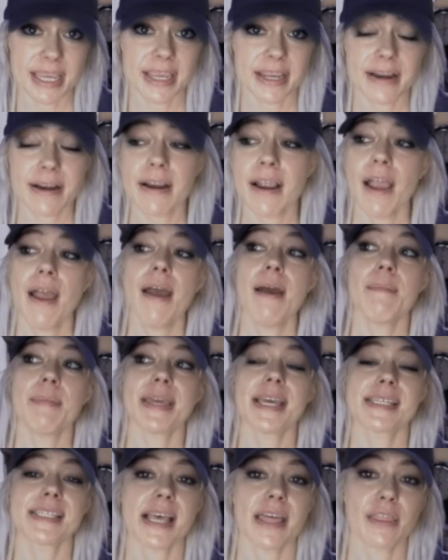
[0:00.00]
here,
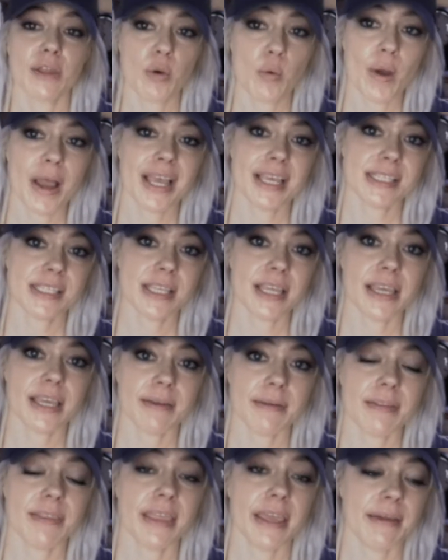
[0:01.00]
because otherwise
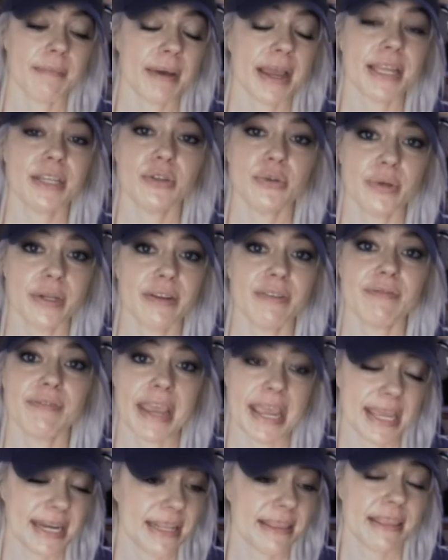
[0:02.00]
they might do it in
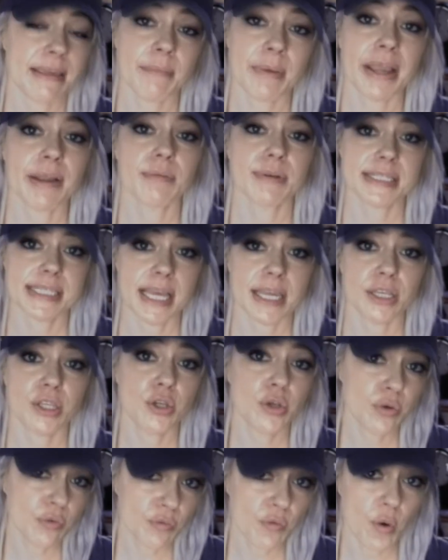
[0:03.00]
vain and they might resent
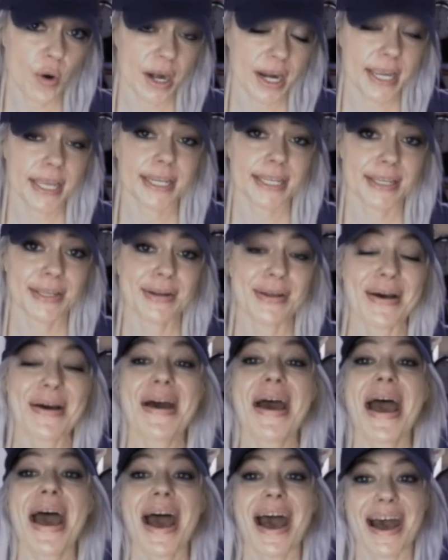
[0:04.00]
you for it, you know.
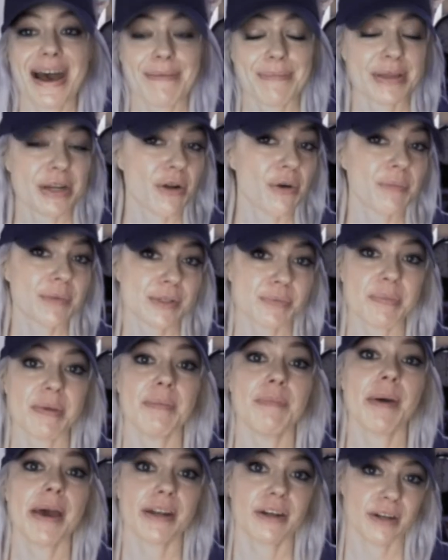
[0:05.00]
It'd almost be
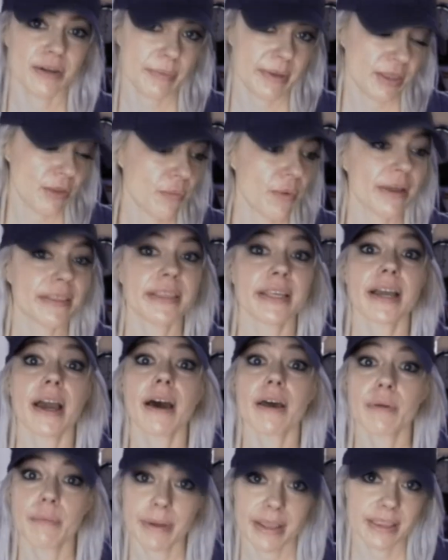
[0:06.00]
better to be the one that
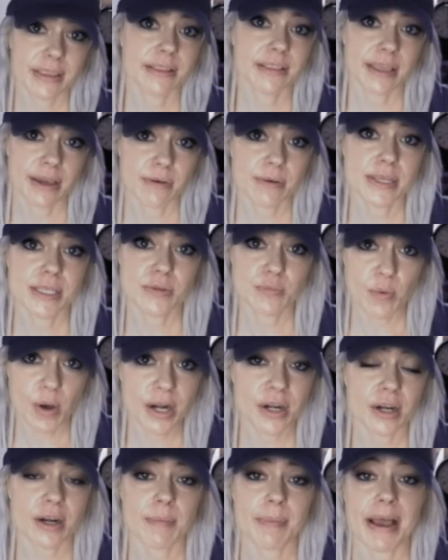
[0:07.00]
got away that they always
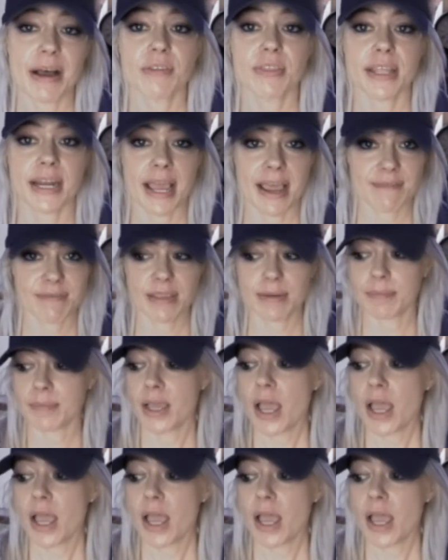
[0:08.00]
wonder about than have them